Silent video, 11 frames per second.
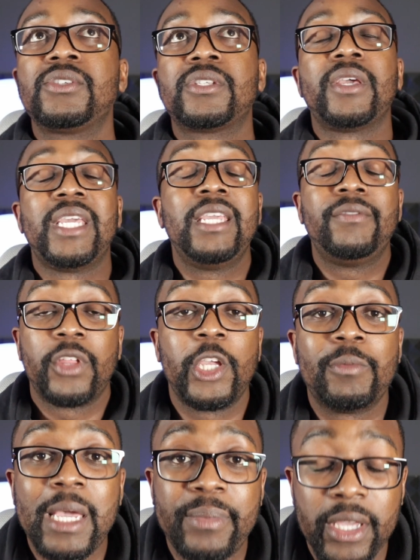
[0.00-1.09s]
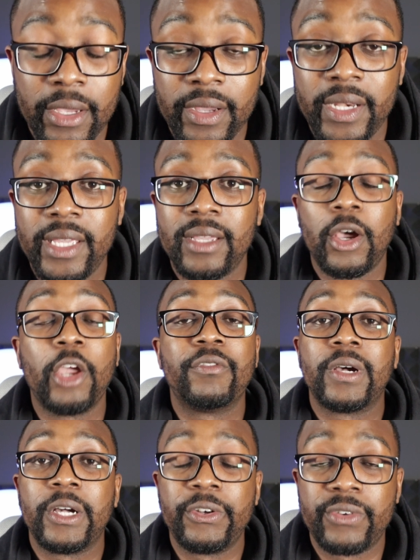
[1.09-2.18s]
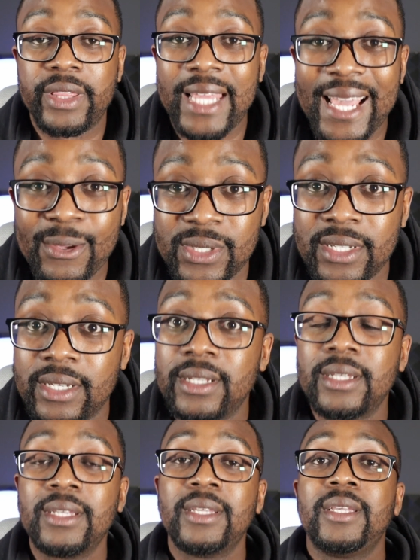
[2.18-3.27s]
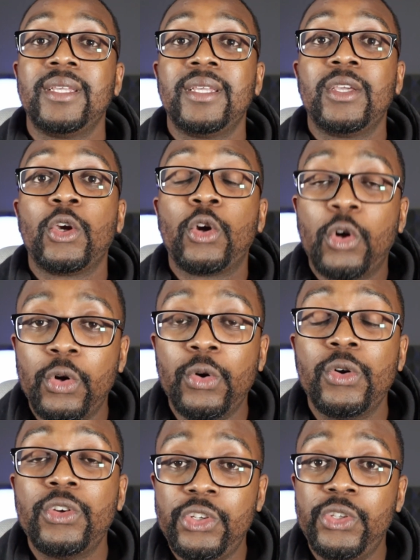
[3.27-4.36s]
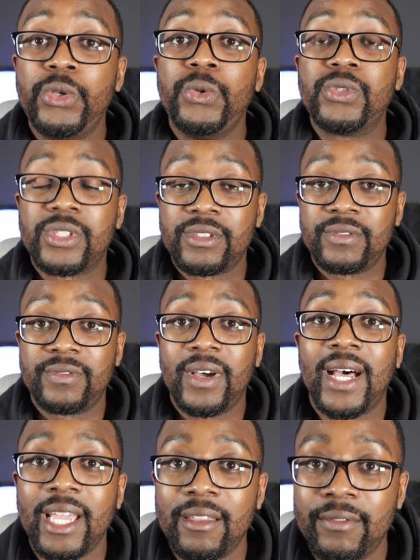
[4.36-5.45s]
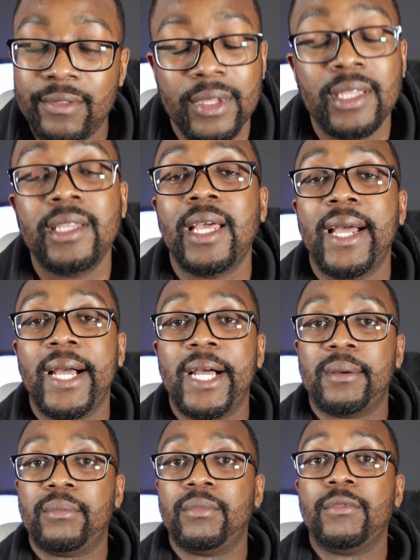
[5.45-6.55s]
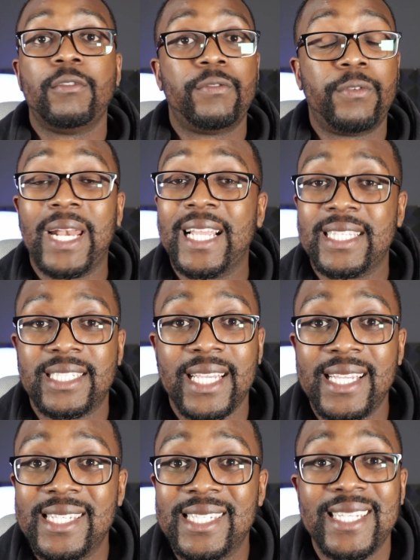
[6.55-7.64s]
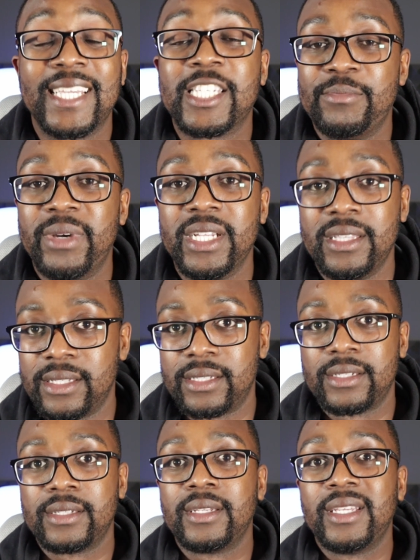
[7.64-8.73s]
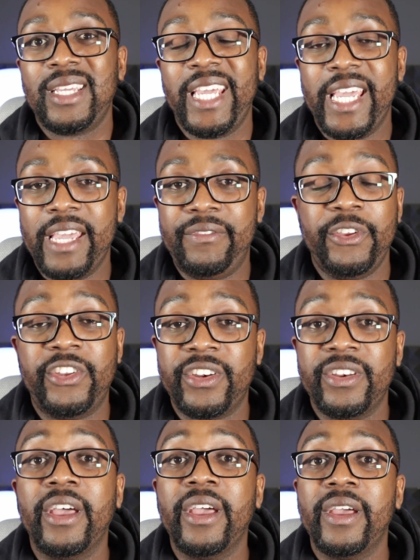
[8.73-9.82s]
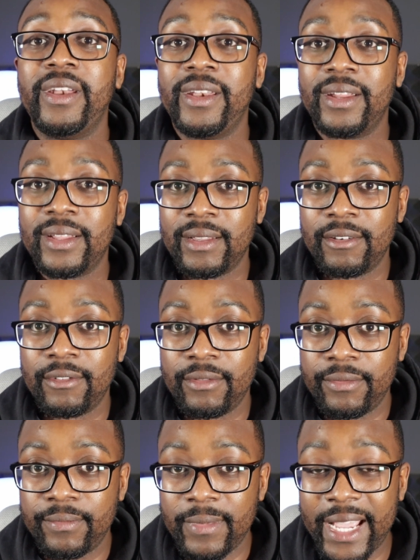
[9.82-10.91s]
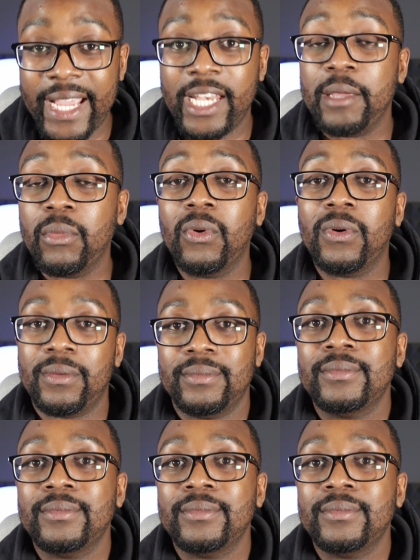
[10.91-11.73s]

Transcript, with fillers: So even though you might be earning over 100,000, could you survive for, let's say, 6 months if you didn't earn any more?